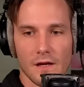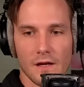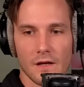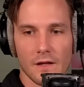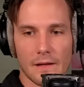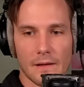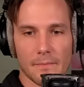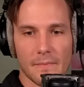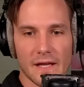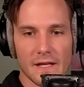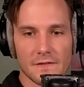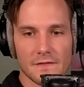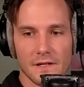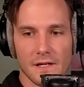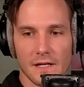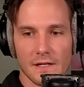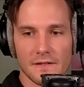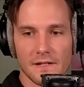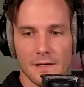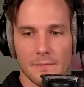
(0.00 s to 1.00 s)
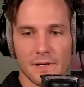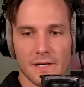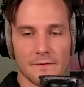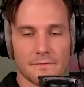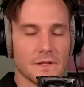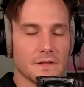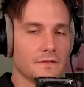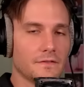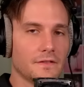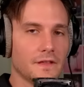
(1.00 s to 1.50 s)
an amazing idea, but
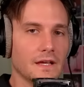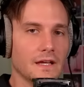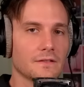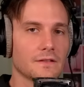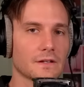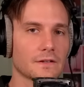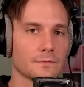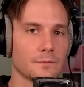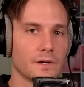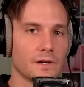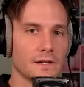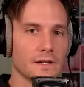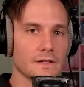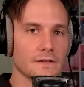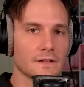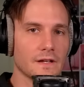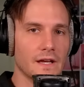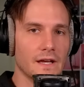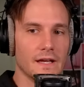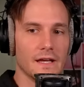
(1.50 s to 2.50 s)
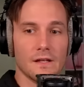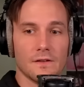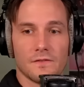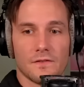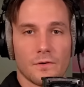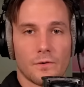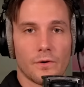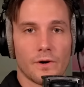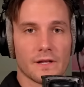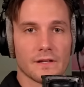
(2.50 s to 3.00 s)
if they think that's what it is, it's
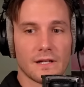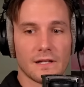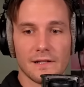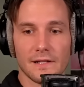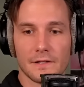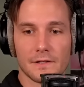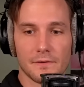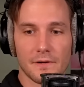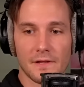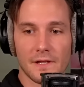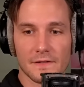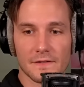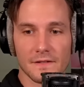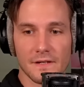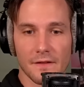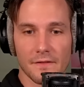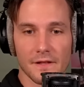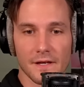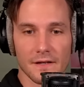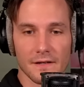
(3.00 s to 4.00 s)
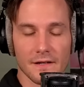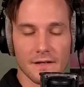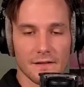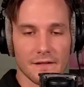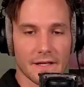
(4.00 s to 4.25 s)
an organ that literally does nothing.